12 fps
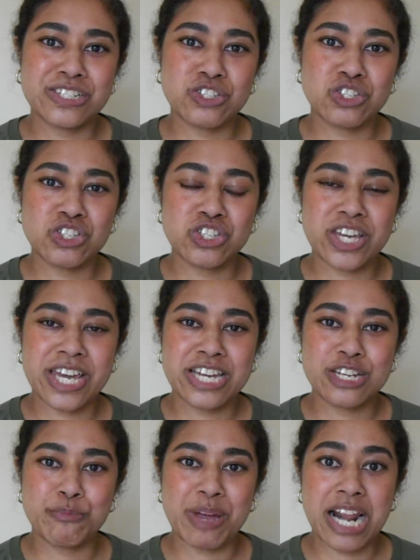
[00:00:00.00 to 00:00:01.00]
she
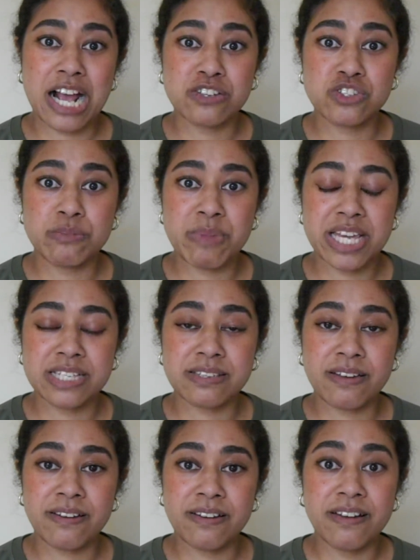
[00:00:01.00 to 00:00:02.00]
shared about how she makes
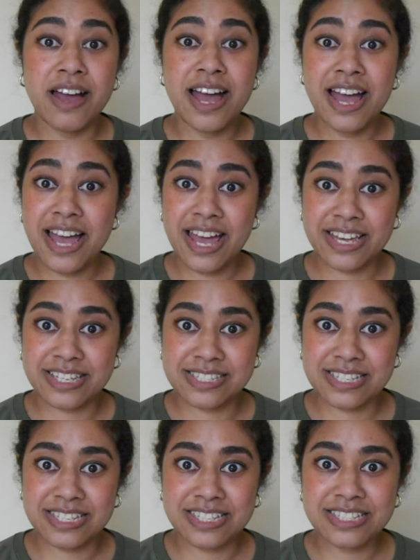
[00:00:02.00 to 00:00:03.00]
her
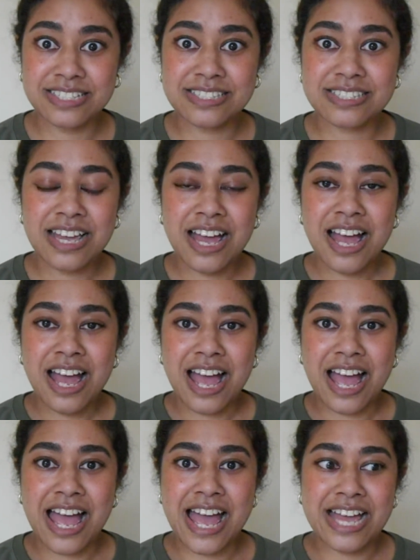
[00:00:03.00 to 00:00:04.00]
hexies.
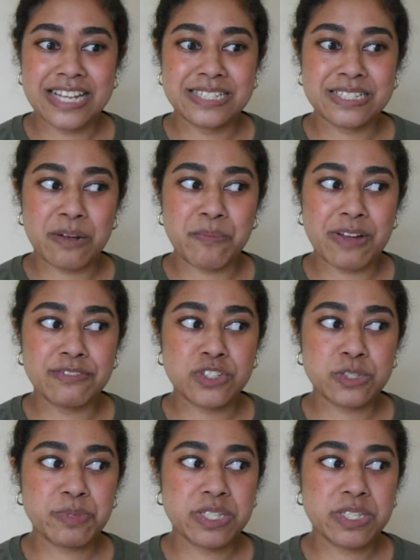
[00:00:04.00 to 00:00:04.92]
And I've just been